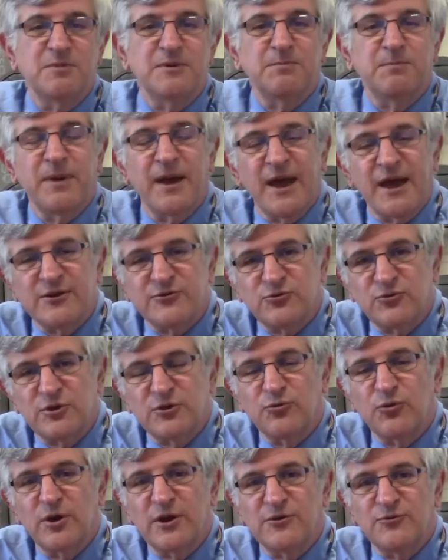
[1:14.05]
been passively
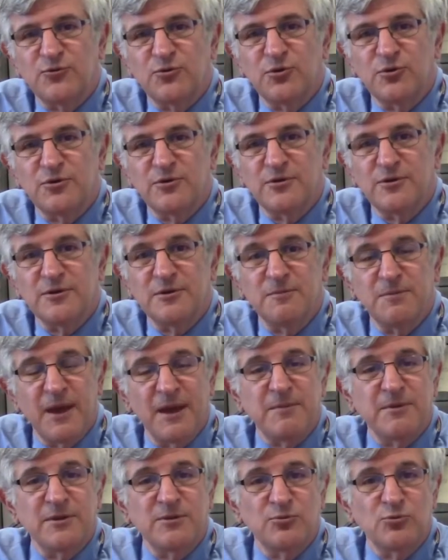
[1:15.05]
transferred to the
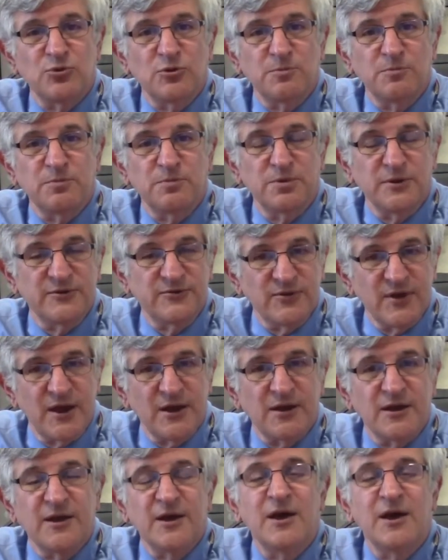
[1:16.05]
baby through the placenta